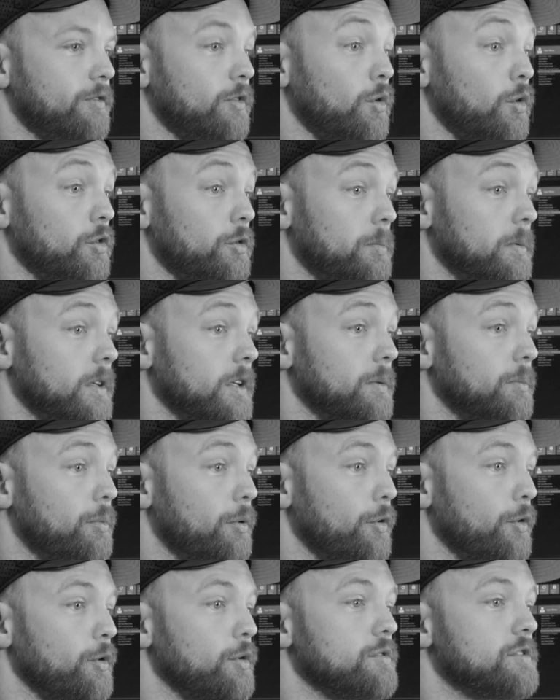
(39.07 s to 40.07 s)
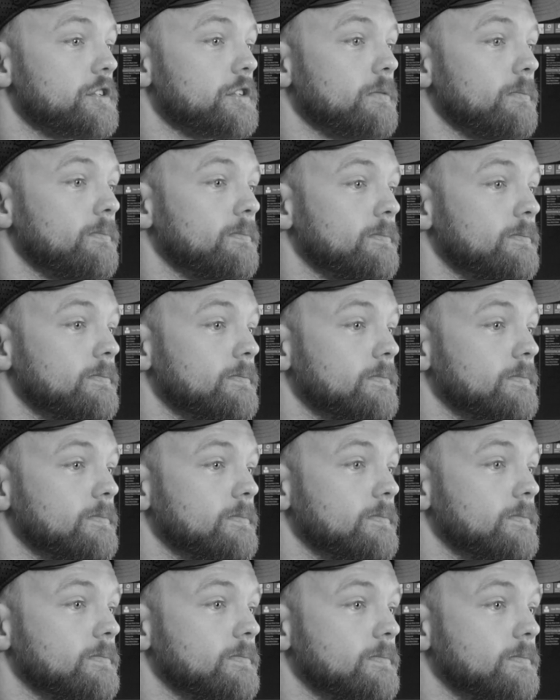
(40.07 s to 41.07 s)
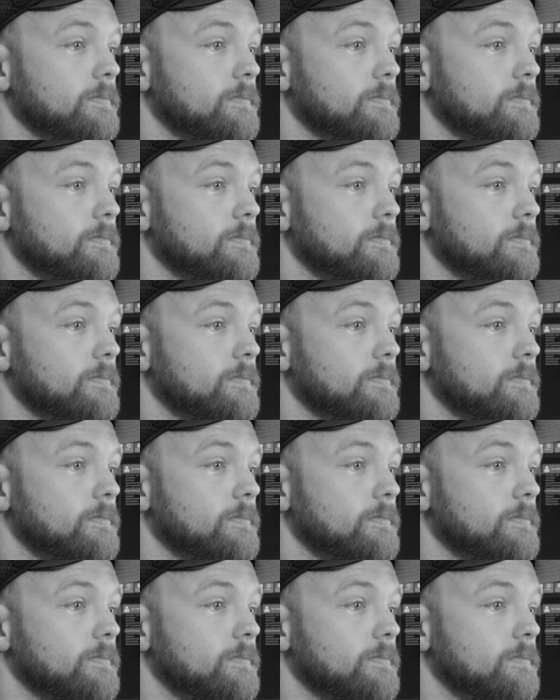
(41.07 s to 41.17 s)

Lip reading: to ultimately produce. For